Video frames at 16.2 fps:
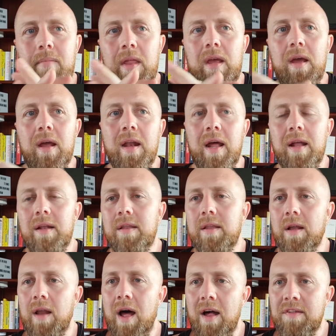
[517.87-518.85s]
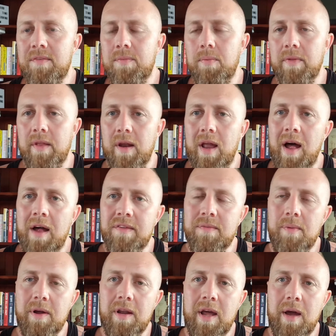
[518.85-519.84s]
then the last
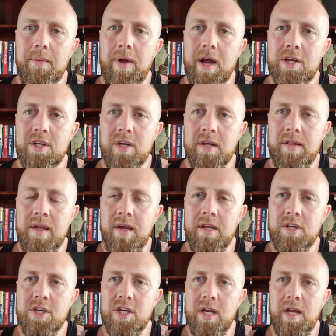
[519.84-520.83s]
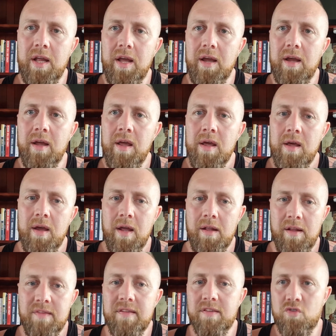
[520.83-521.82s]
one that we actually teach in here,
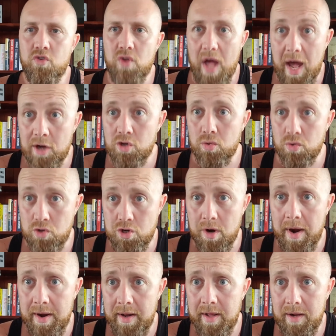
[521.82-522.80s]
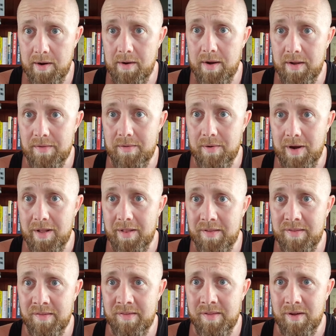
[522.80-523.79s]
and this is actual training, guys, right?
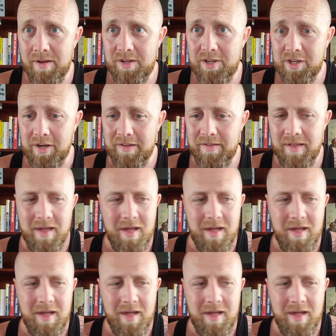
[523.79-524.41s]
This is not just